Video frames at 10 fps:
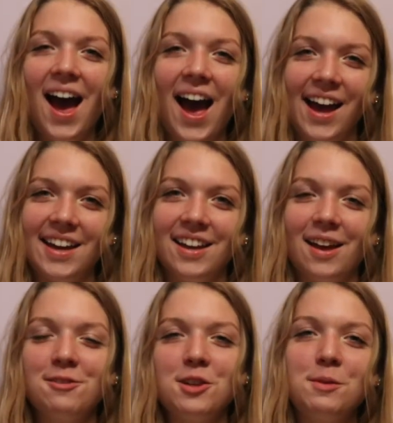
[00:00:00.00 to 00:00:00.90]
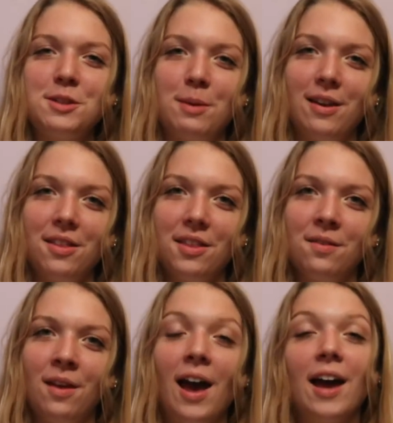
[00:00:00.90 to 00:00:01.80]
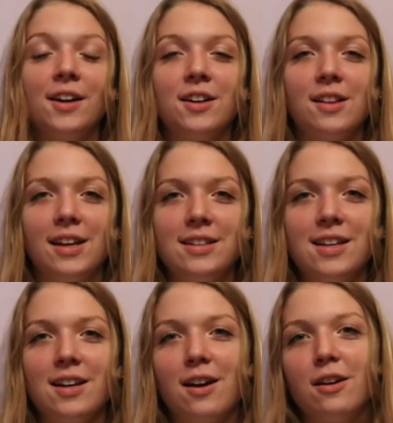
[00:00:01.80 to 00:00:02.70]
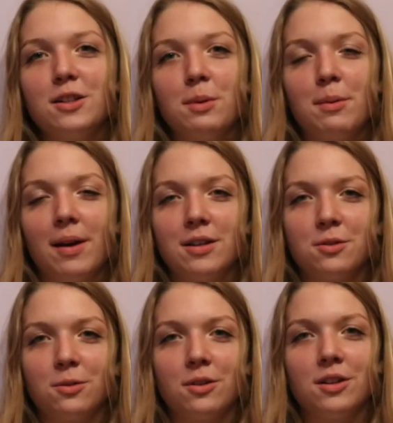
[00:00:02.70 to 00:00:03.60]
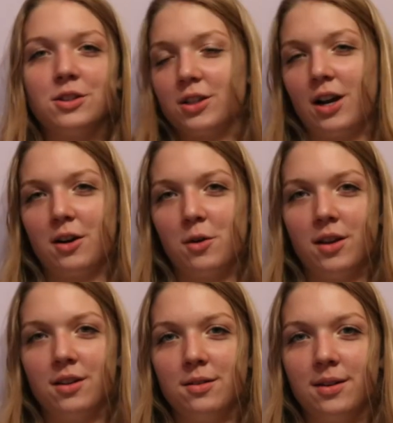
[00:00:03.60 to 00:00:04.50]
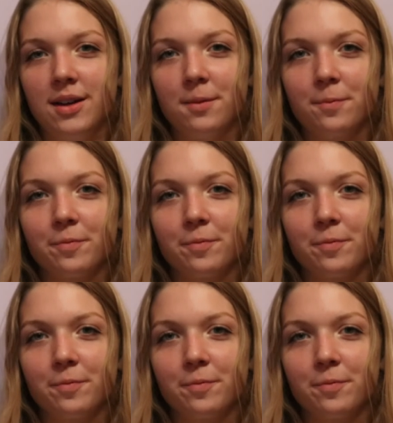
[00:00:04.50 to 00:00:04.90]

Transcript: Hi, I'm Jamie Smith. I go to Lane Tech College Prep High School in Chicago, Illinois.